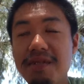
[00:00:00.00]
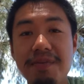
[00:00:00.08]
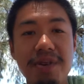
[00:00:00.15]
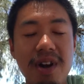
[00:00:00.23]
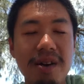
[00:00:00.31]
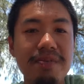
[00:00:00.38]

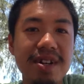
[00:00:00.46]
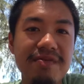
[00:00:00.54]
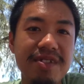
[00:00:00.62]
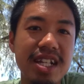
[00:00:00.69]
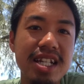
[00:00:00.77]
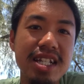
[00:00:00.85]

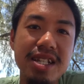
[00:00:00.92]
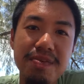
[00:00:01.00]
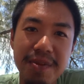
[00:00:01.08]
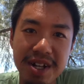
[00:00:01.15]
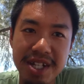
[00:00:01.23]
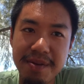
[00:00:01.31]
problem with this
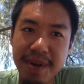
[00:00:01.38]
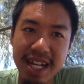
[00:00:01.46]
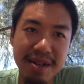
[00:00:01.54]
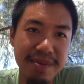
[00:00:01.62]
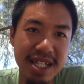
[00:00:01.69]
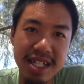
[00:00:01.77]
because my
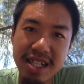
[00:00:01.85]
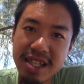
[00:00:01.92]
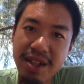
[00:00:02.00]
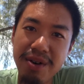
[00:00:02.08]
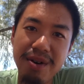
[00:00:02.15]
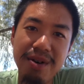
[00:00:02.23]
name is
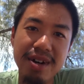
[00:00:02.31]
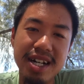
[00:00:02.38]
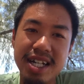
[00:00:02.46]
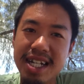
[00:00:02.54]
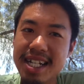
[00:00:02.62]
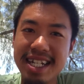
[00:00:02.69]

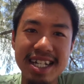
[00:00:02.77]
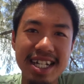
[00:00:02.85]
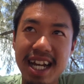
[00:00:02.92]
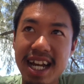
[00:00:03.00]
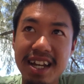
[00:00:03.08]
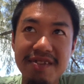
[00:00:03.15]
Tong, and
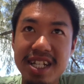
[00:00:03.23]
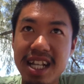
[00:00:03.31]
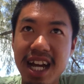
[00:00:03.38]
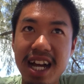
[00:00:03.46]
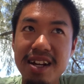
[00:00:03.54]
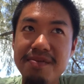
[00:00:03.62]
every
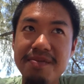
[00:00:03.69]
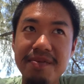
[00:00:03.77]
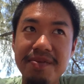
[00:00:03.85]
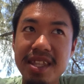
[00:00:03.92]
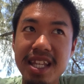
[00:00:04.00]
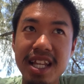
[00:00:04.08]

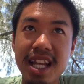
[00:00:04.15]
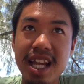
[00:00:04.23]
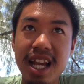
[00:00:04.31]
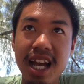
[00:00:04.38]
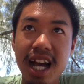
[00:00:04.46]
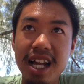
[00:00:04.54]
time
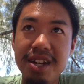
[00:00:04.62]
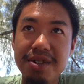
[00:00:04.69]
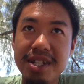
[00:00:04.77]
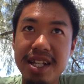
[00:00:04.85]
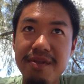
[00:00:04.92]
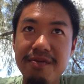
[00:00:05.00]
I
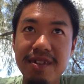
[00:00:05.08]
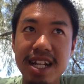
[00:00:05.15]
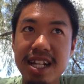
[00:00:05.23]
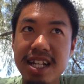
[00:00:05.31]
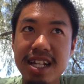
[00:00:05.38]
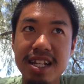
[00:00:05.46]
know
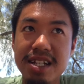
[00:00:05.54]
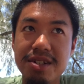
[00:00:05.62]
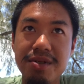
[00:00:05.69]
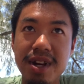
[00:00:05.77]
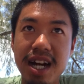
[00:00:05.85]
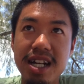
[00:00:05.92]
someone and they
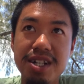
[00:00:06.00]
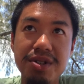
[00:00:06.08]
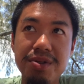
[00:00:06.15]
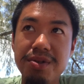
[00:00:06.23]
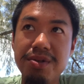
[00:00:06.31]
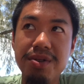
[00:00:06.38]
try
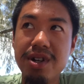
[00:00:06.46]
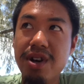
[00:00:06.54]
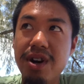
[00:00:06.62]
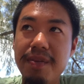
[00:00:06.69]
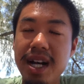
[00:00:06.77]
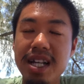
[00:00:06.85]
to
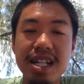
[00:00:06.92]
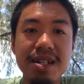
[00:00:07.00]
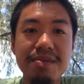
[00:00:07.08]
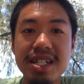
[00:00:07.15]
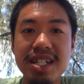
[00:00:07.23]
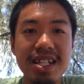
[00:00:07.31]
call my
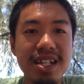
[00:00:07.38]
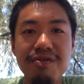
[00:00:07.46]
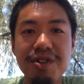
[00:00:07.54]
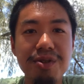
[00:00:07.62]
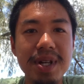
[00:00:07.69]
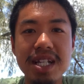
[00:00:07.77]
name
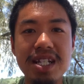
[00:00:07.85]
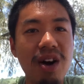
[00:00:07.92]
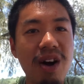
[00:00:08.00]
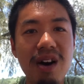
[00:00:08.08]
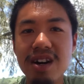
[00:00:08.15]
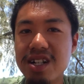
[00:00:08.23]
will be
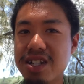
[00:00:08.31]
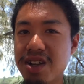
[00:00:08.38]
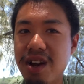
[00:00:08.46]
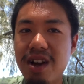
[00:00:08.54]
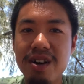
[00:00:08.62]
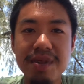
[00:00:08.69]
Tong
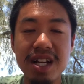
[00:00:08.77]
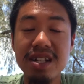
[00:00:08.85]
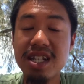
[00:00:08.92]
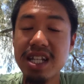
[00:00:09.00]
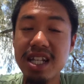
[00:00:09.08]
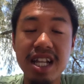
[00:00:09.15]

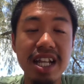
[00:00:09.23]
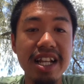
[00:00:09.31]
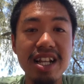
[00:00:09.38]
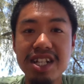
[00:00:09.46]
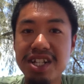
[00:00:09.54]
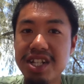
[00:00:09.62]
because in
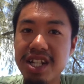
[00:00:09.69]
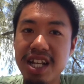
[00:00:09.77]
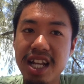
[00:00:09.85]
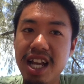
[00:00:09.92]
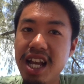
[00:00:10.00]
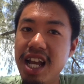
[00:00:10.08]
English
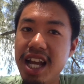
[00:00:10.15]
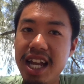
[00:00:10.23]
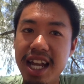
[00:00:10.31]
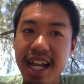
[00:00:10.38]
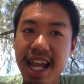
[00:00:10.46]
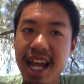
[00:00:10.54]

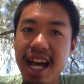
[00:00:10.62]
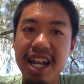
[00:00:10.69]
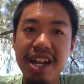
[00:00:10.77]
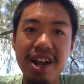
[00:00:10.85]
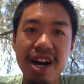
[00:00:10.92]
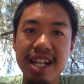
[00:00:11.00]
they are
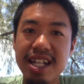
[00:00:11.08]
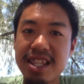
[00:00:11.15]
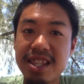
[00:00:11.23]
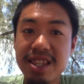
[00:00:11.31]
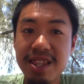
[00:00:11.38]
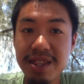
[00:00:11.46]
not
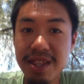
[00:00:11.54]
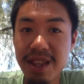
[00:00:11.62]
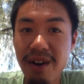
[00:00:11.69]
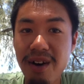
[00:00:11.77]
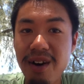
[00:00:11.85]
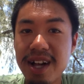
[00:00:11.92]

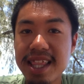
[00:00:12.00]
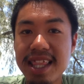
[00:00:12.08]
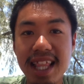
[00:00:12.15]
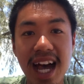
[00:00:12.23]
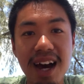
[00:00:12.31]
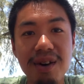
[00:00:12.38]
Thaw
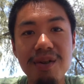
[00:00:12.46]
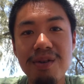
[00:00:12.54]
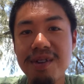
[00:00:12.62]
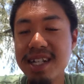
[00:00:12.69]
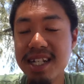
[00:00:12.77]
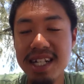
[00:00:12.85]
Tao